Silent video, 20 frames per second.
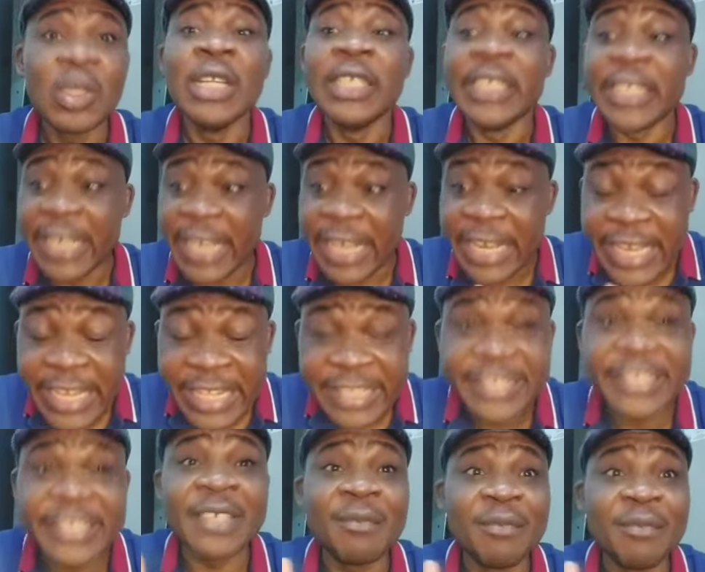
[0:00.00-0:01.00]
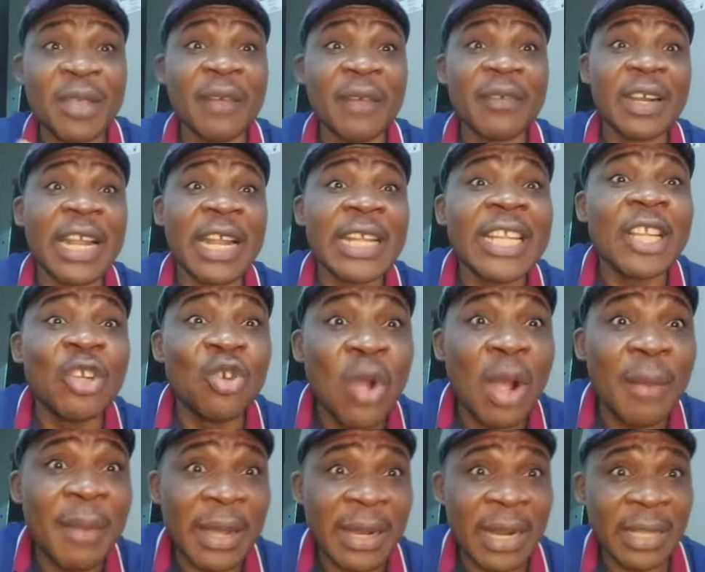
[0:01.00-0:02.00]
The elites in Biafra land, they know
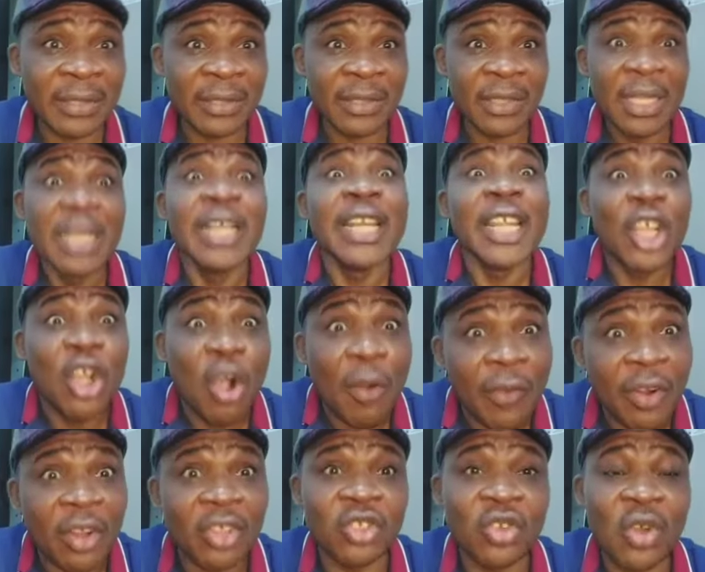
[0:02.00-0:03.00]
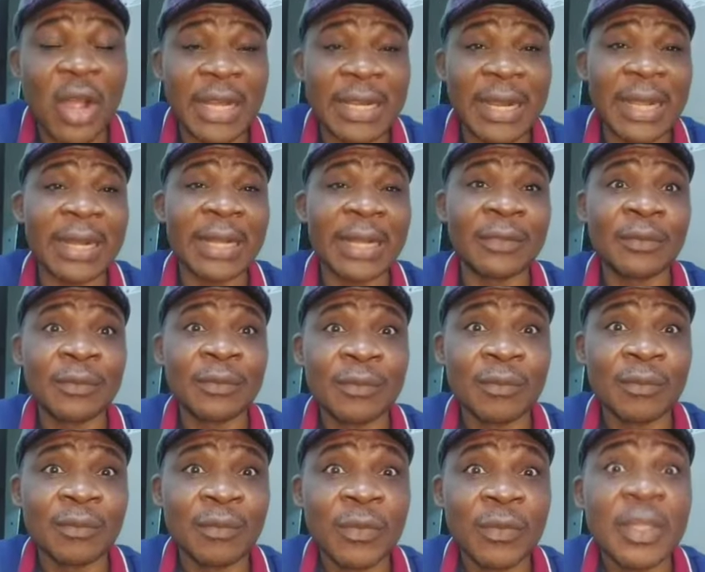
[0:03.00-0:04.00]
about that. The governors know about that.
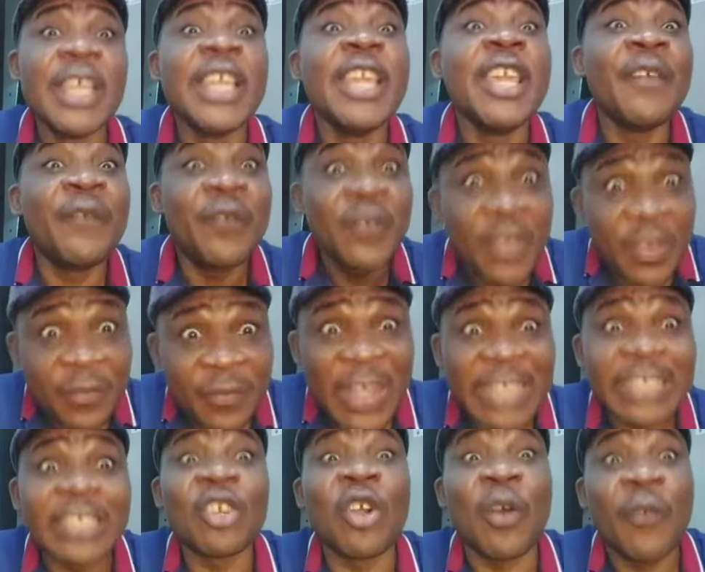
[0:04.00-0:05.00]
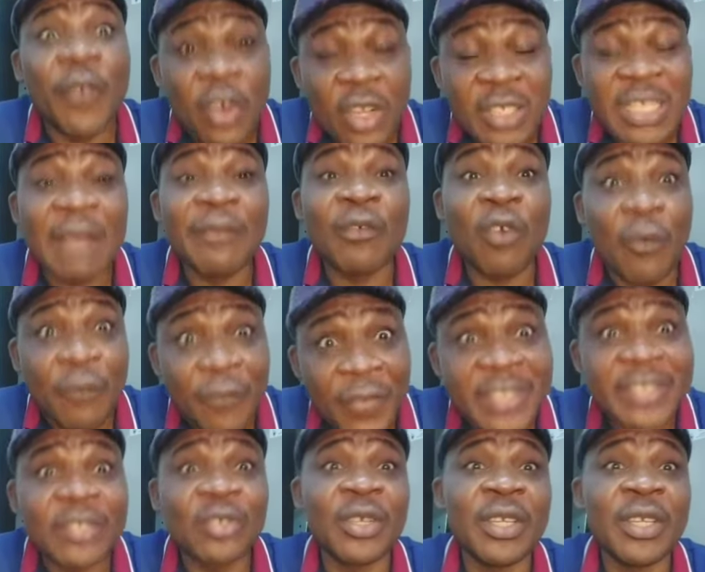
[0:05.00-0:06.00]
If, in fact, governors have
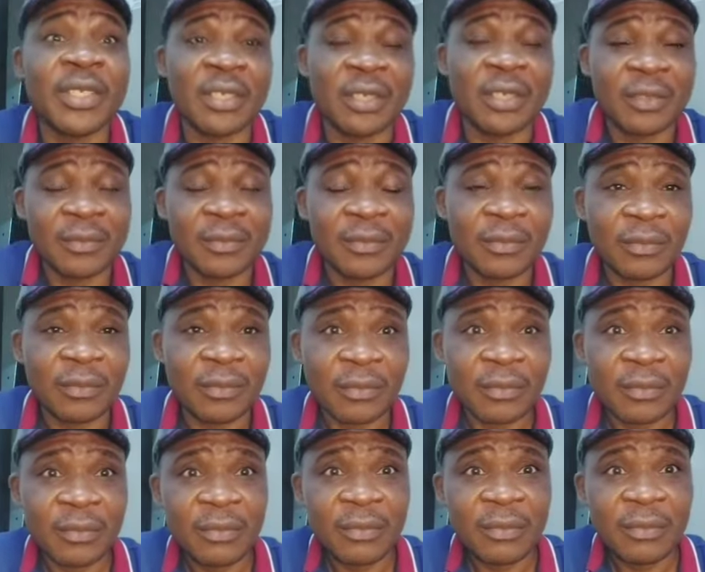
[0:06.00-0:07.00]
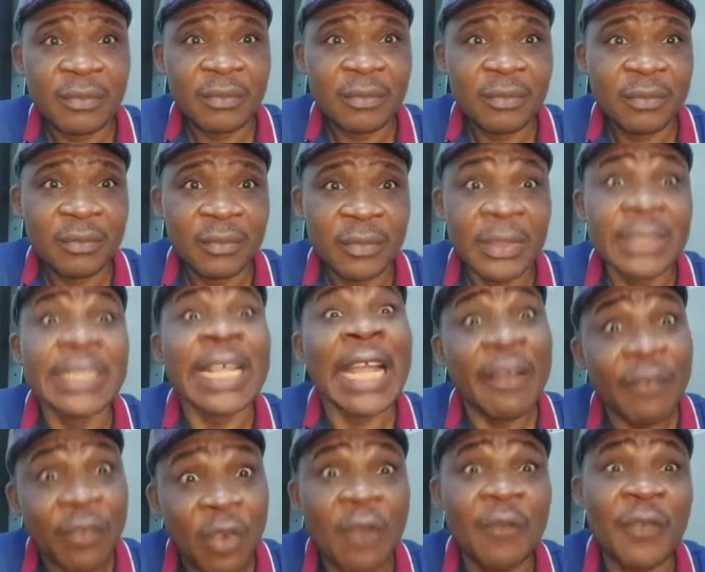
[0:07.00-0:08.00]
confessed to it. They
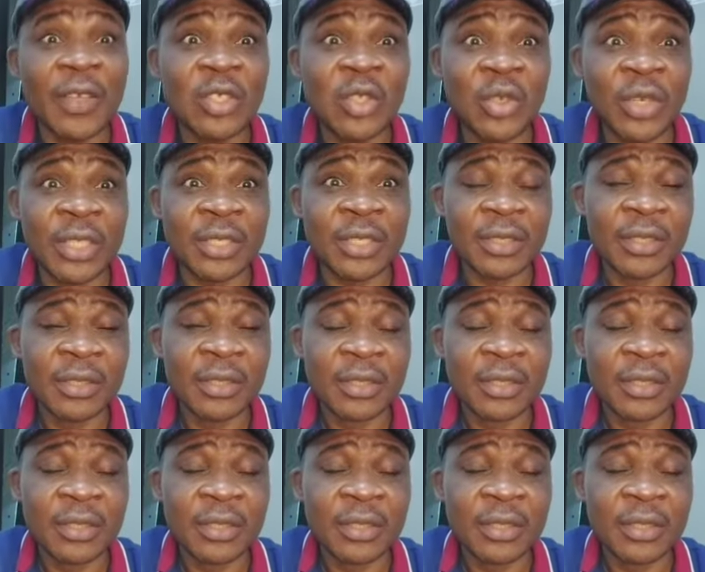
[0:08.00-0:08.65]
have confessed to it.